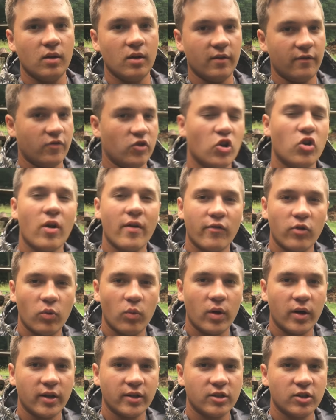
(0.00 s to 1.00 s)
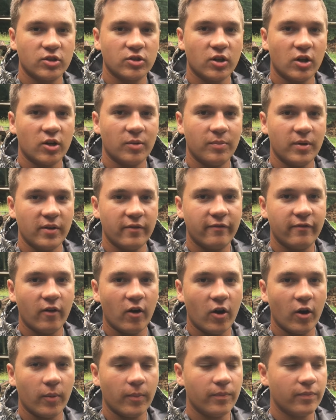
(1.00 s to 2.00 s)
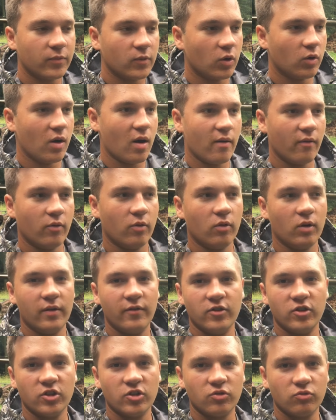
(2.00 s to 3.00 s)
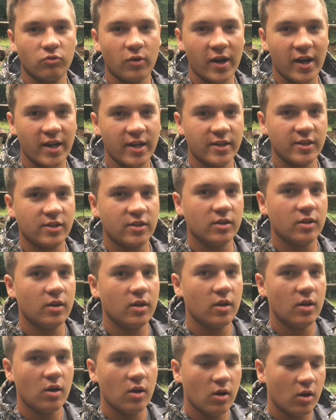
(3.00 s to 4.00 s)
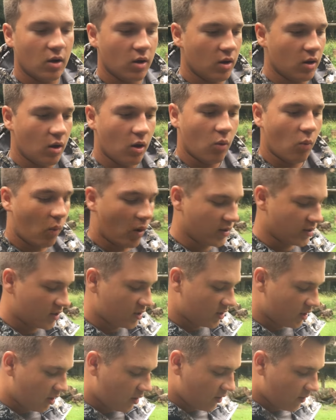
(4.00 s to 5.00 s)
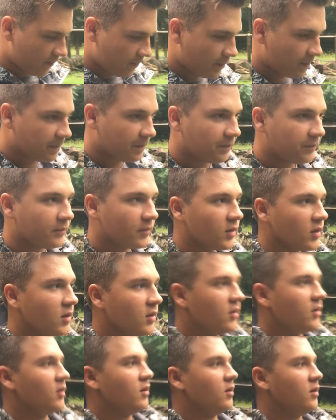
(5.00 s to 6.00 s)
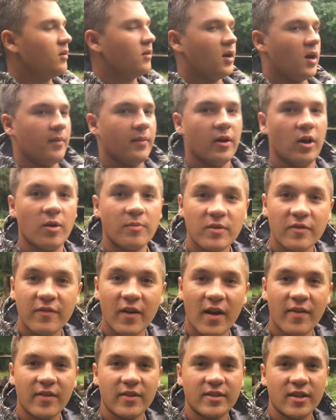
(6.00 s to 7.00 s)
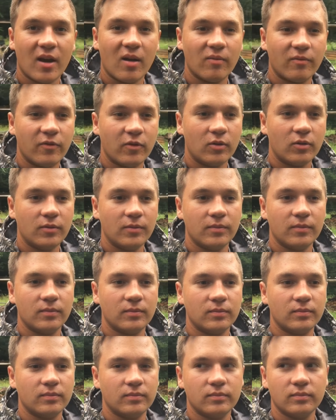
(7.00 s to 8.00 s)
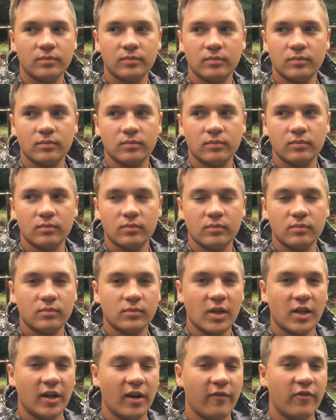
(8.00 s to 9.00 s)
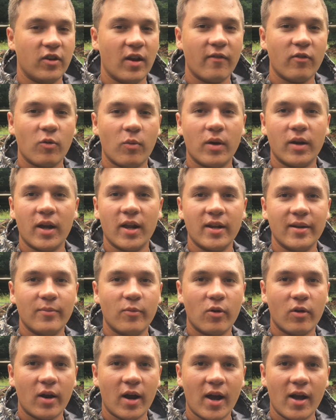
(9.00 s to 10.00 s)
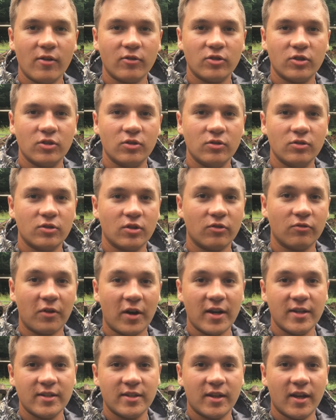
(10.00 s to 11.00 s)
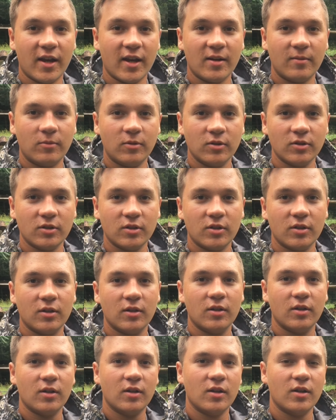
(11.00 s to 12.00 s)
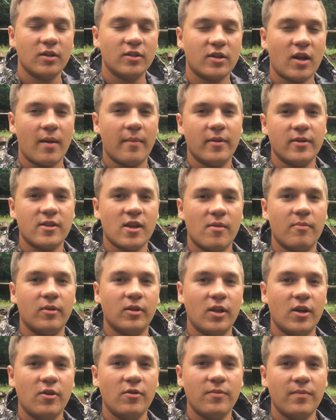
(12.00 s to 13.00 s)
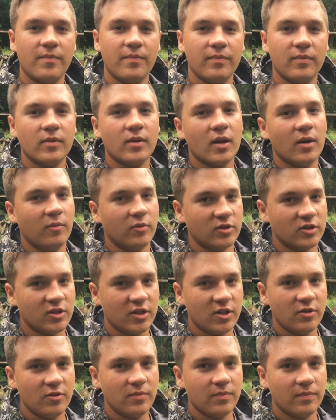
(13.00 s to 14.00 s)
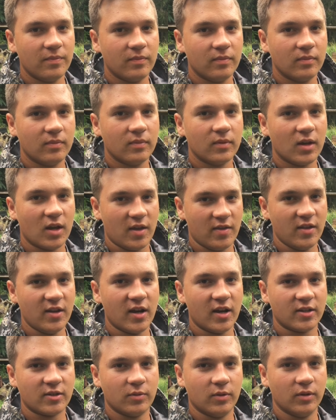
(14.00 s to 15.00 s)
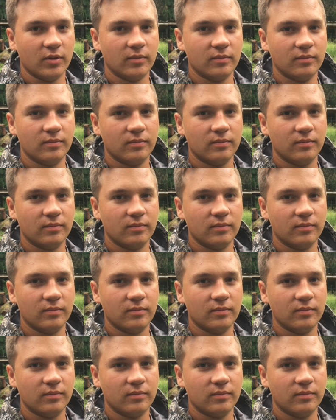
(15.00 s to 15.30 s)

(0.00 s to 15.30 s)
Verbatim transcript: If you're ever wanting to start a beef farm or, or even just raise one steer, um, I hope you found this helpful. And if you ever want any more how-tos on raising animals, comment down below, and we'll see you in the next one.